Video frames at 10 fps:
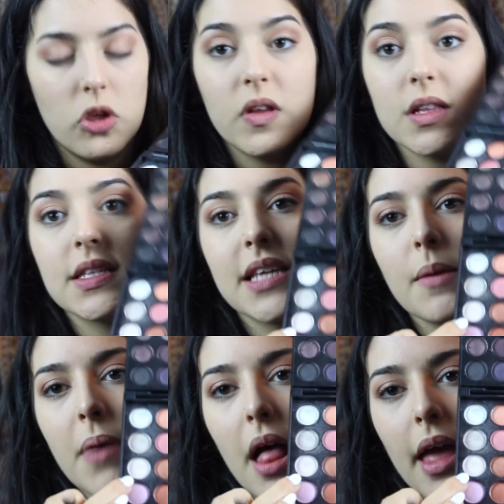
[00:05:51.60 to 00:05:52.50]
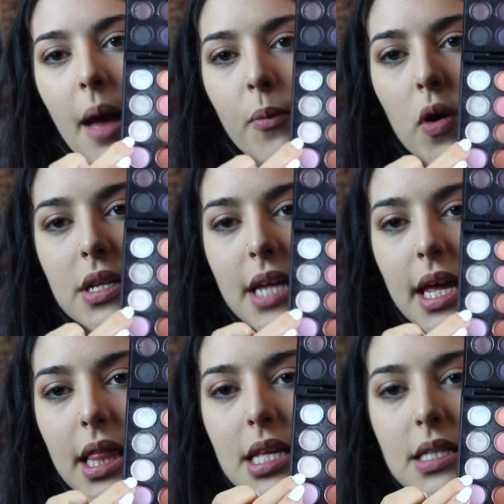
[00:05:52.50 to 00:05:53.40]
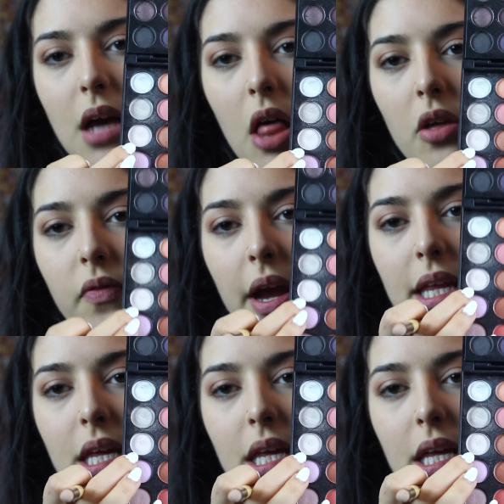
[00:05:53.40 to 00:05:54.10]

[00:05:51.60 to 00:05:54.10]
Using the same palette, I'm going to take this color right